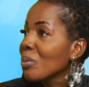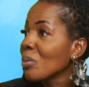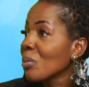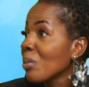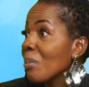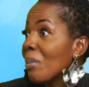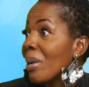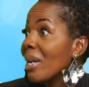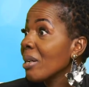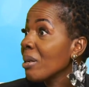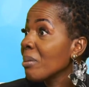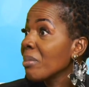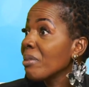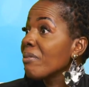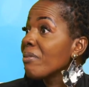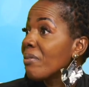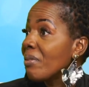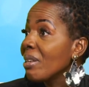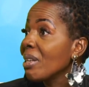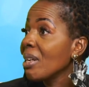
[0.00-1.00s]
You might not be
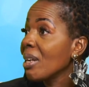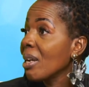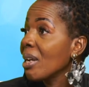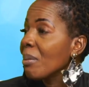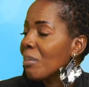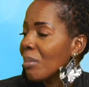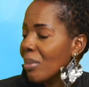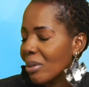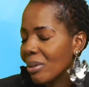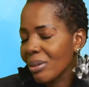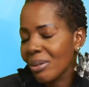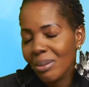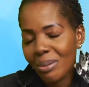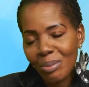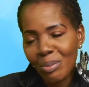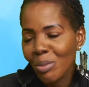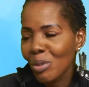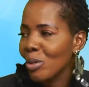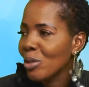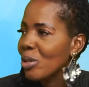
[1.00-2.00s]
feeling it, but
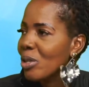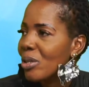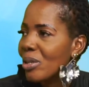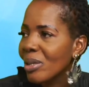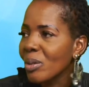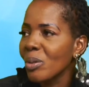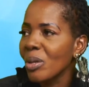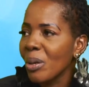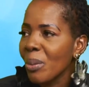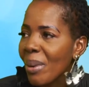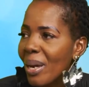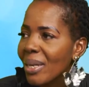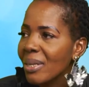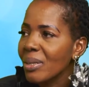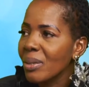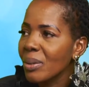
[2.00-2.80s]
you just do your best.